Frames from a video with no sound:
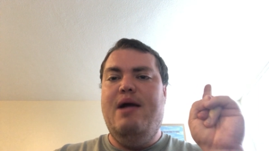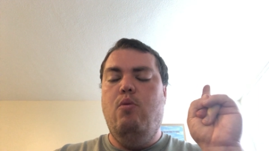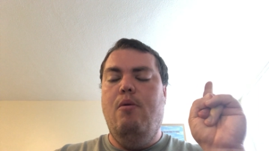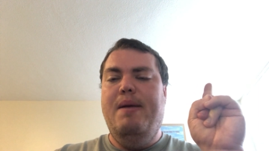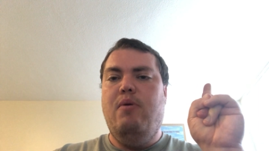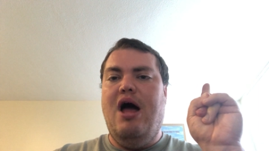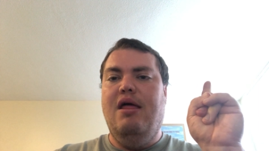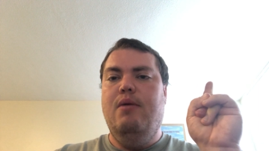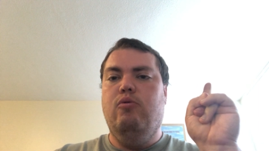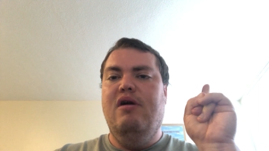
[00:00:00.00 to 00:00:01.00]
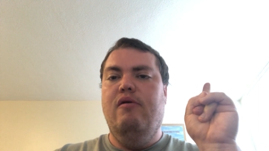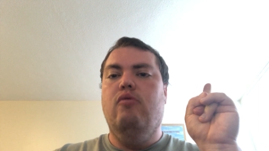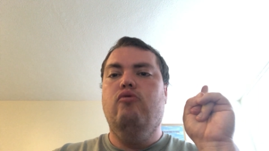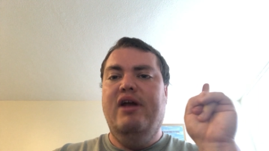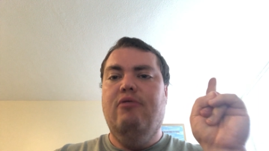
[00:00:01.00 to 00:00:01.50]
will be probably
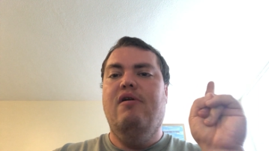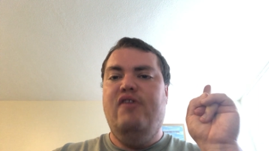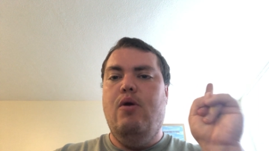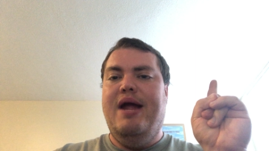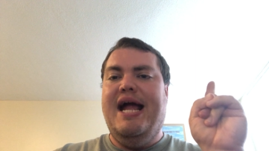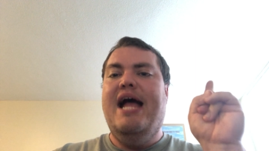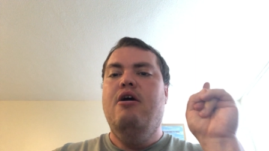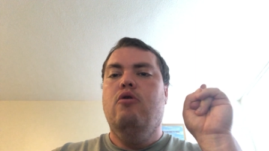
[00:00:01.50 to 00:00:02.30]
re-reviewing,